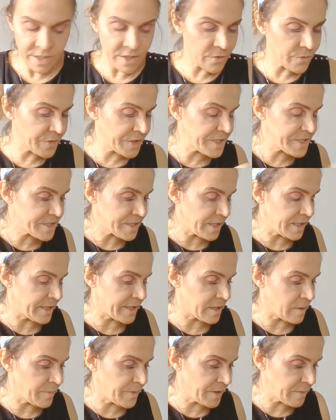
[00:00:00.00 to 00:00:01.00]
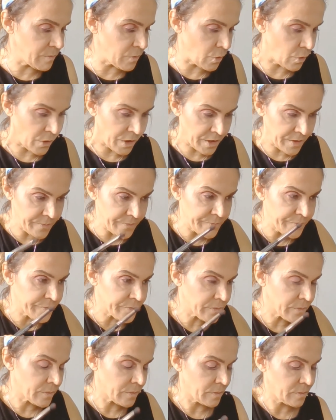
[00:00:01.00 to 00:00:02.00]
crease a little bit more
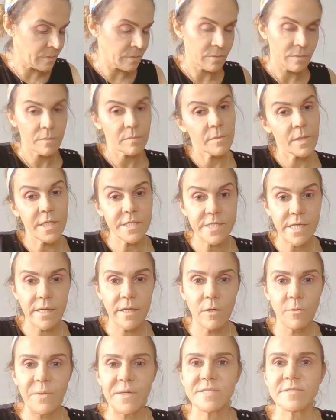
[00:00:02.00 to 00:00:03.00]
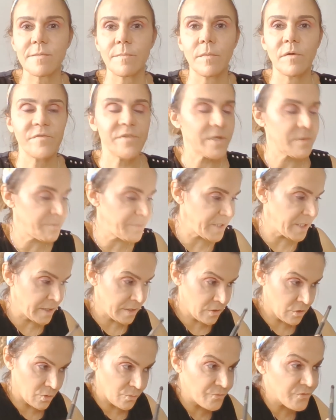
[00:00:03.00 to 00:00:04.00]
and take away some of the
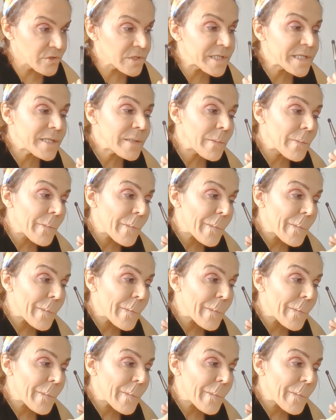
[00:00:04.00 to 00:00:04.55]
pink, hopefully.